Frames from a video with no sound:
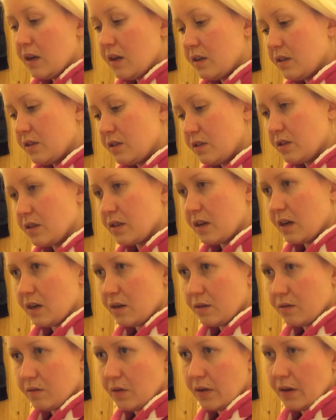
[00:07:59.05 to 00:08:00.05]
It's just kind
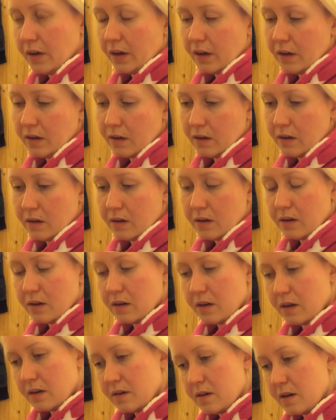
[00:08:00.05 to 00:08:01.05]
of like,
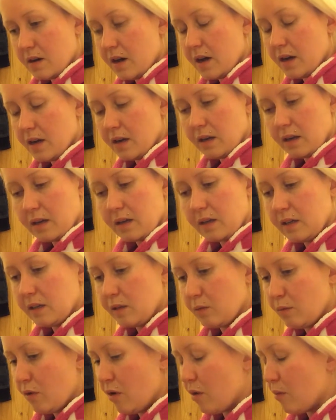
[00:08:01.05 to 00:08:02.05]
I had like a
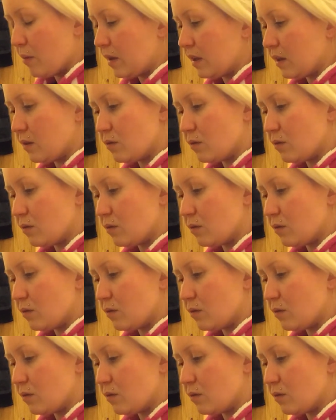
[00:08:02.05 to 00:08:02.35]
little moment,